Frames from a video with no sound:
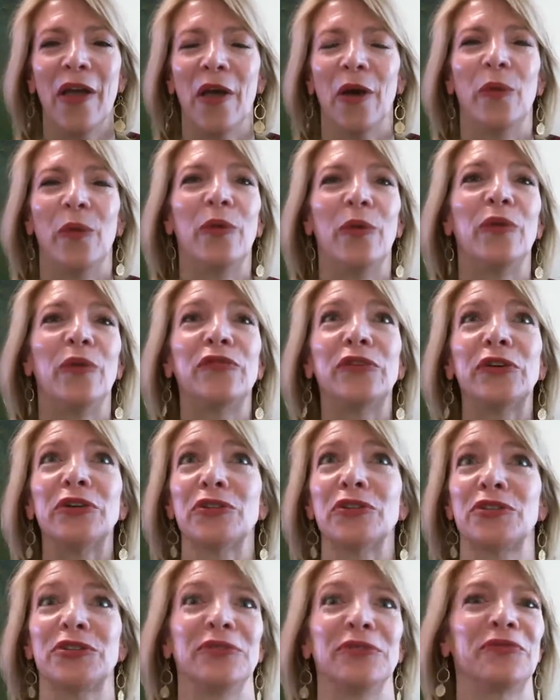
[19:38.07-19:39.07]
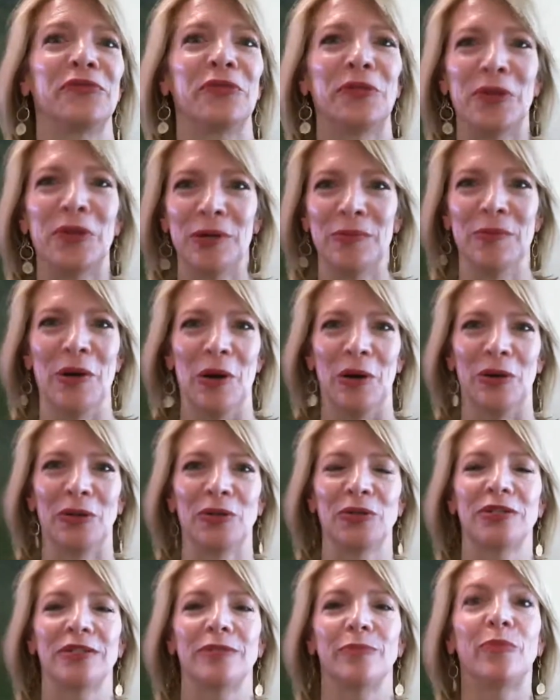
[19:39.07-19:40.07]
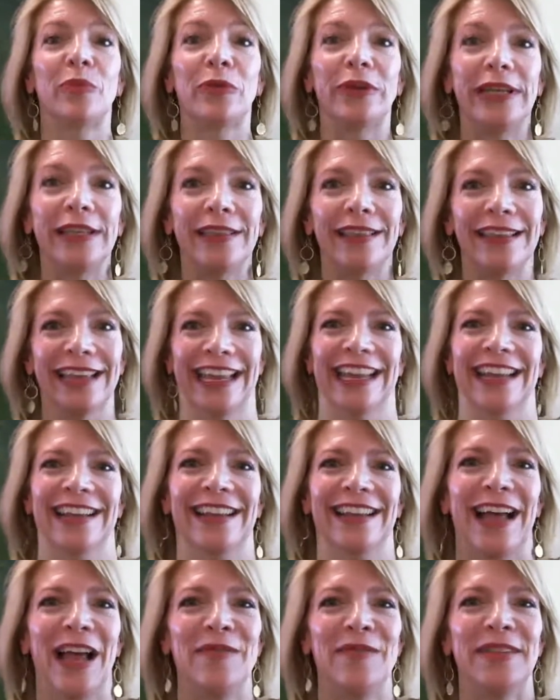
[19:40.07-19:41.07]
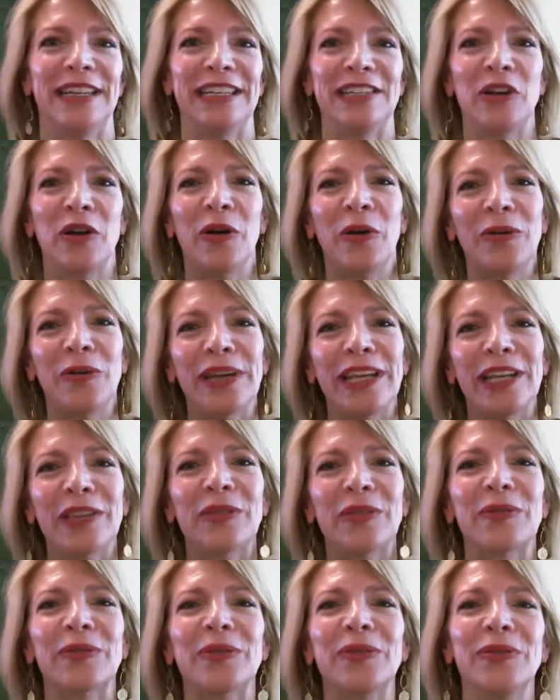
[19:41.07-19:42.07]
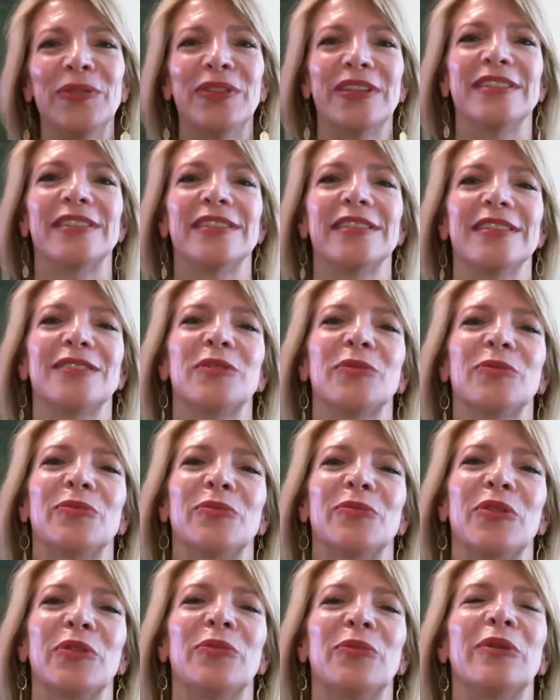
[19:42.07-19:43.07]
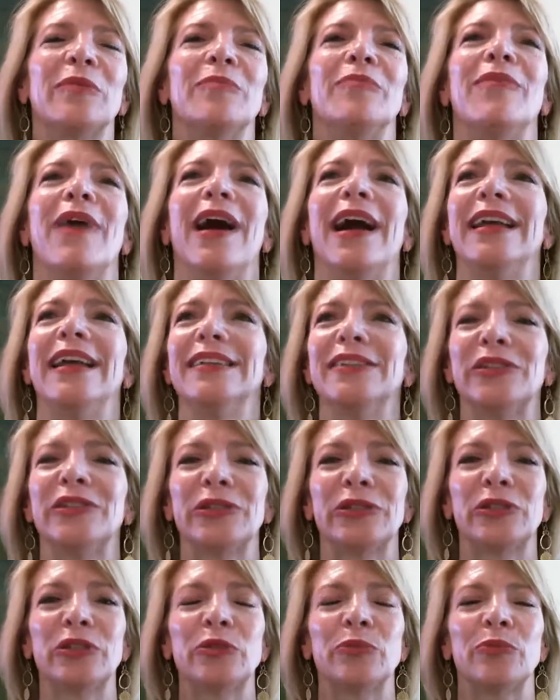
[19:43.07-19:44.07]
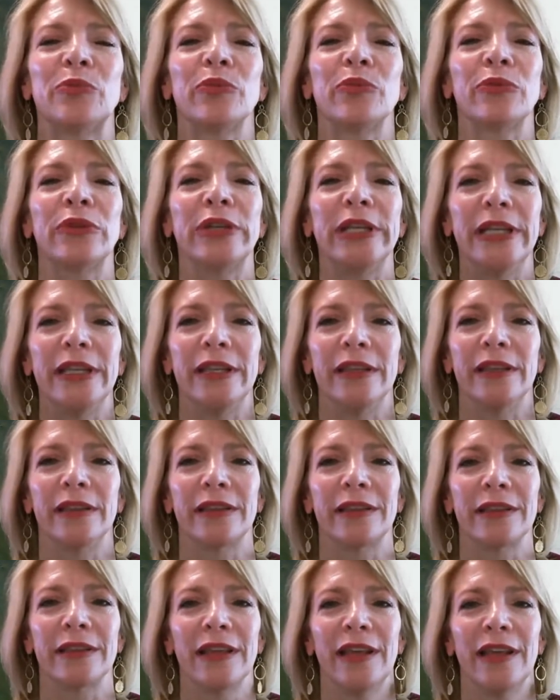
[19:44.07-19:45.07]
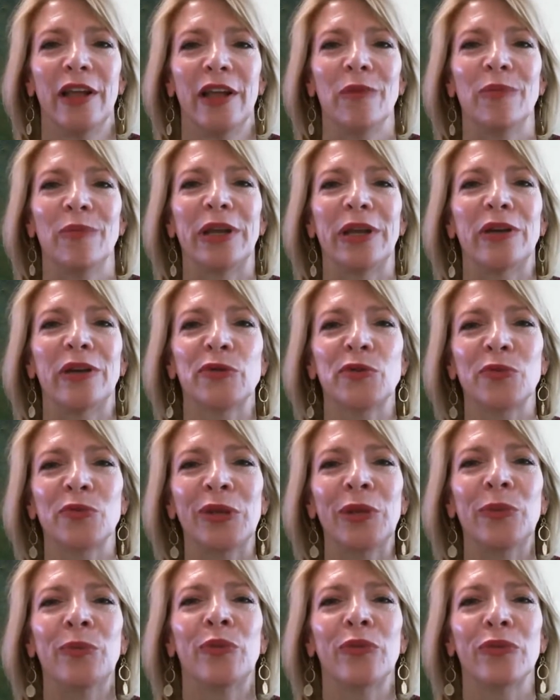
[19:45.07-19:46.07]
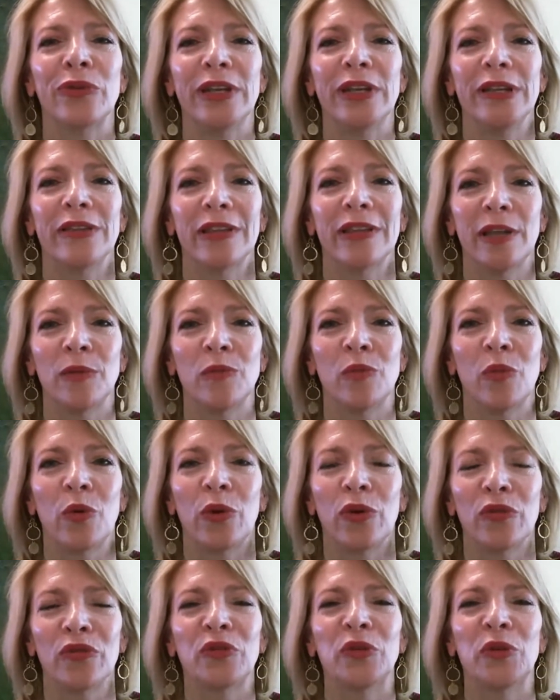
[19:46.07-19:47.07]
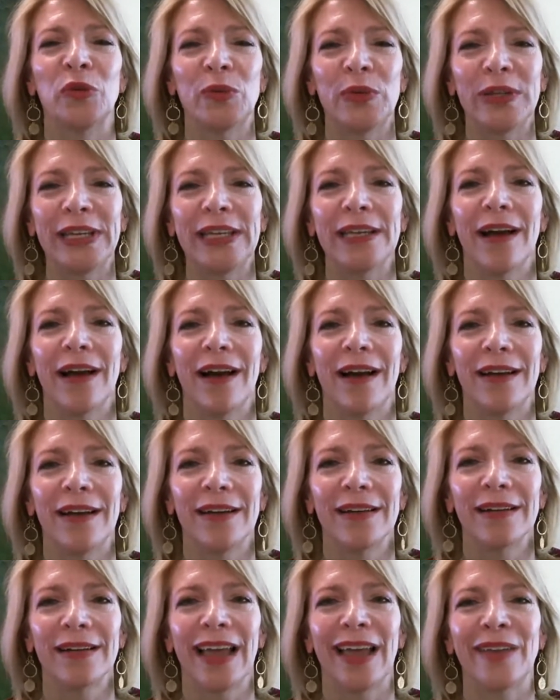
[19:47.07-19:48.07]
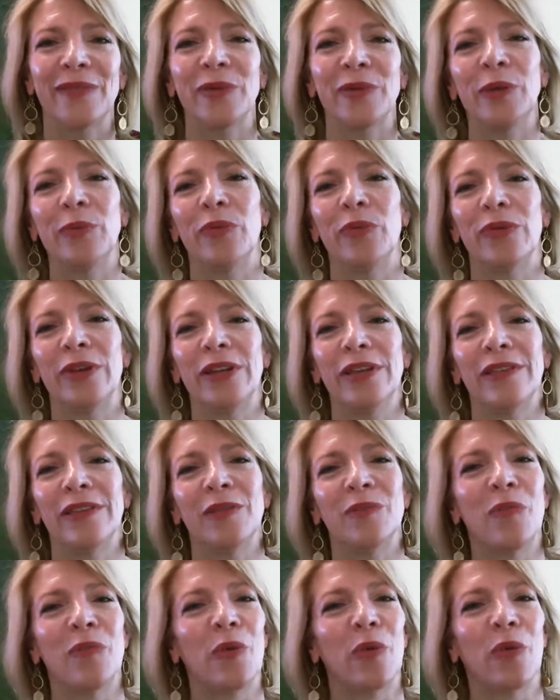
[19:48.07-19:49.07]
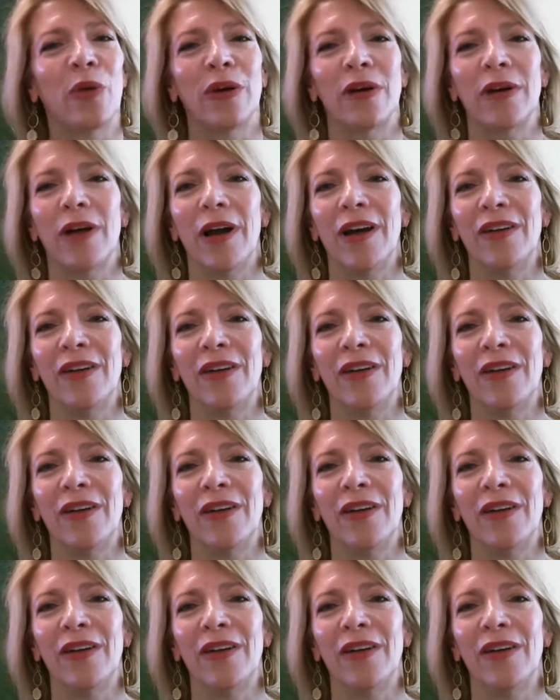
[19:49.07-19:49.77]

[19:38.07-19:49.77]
Well, first and foremost, breathing. I mean, going through this is the reminder to breathe, because we breathe in more of who we are, and we breathe in more of